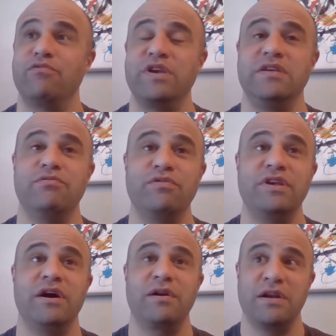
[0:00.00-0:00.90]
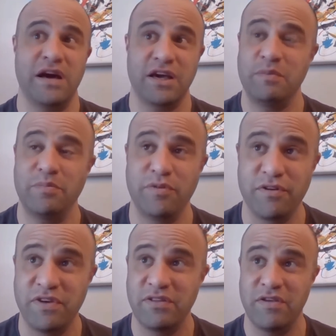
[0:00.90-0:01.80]
We we are not gonna be
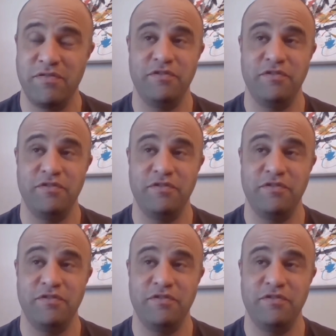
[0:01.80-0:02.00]
perfect.